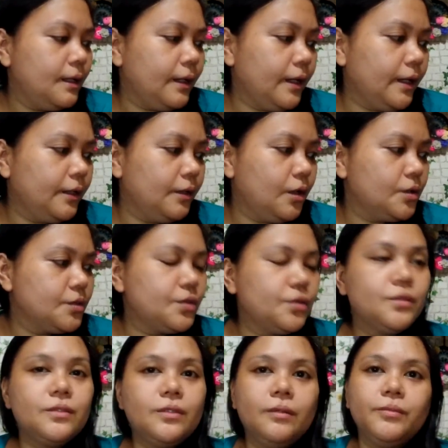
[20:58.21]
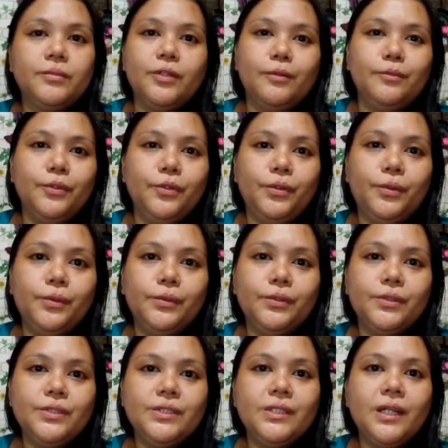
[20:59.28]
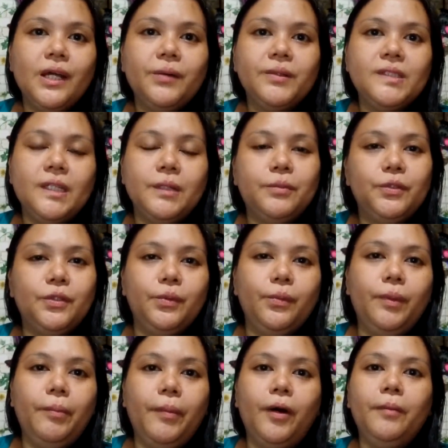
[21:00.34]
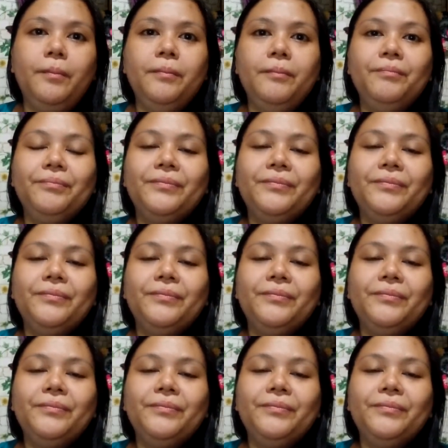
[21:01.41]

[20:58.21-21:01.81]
and also some tumbler holders that I was able to whip up.